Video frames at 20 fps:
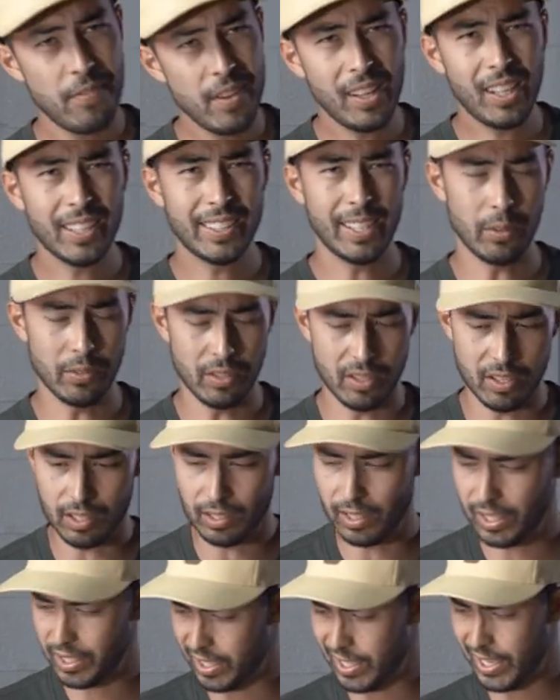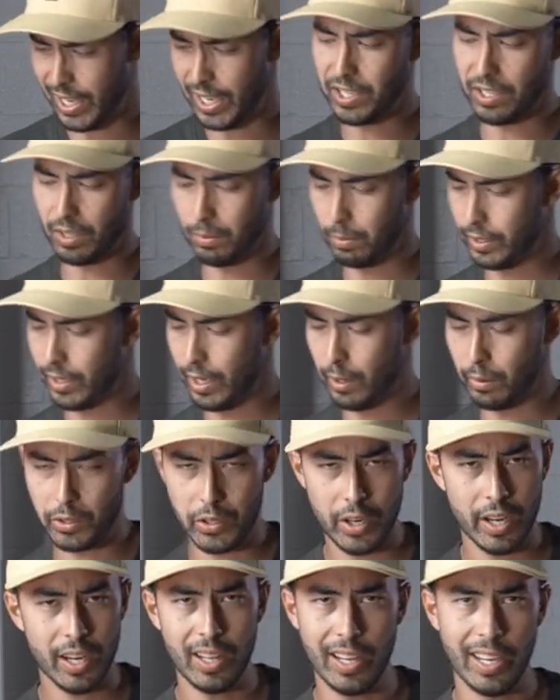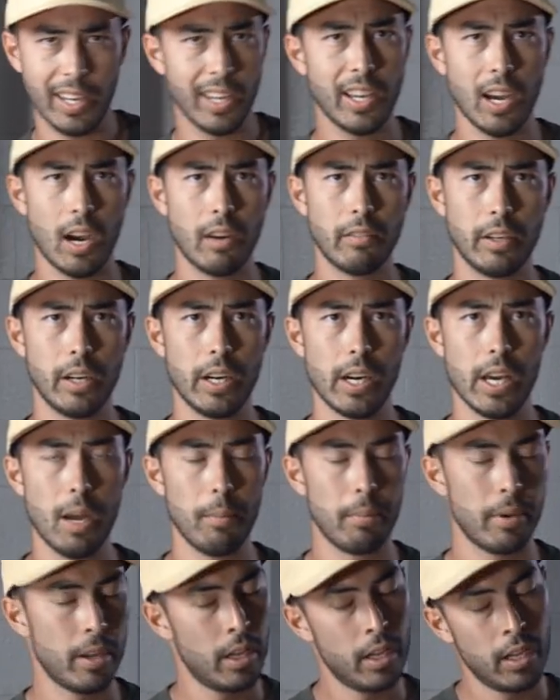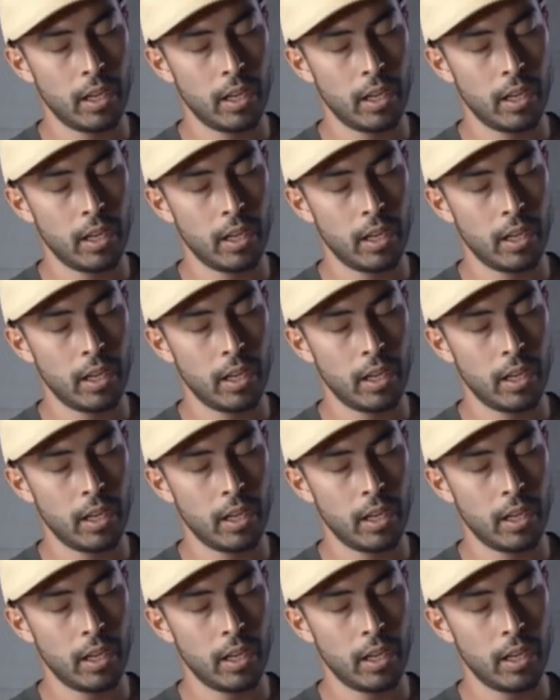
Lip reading: feel like that was a solicitation, but they were trying to like cover it up.